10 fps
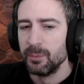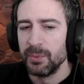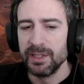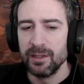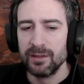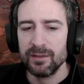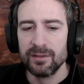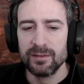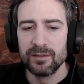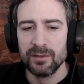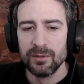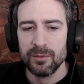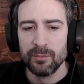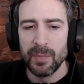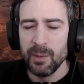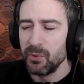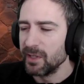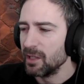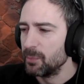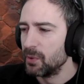But yeah, this is my
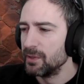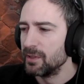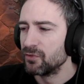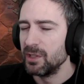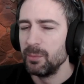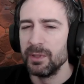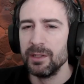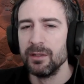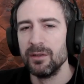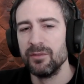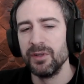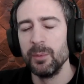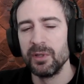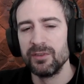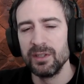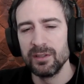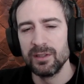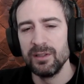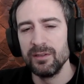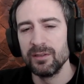breaking point, has really been farming
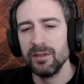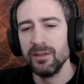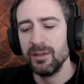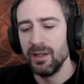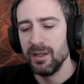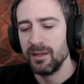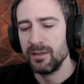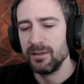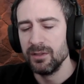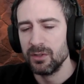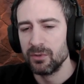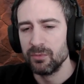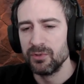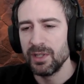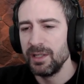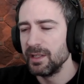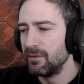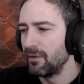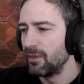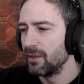citadels and, you know, selling
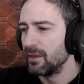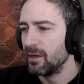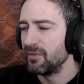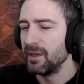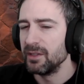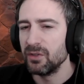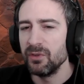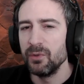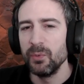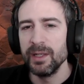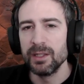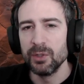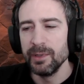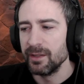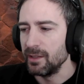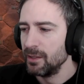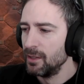everything that I find on the way going there.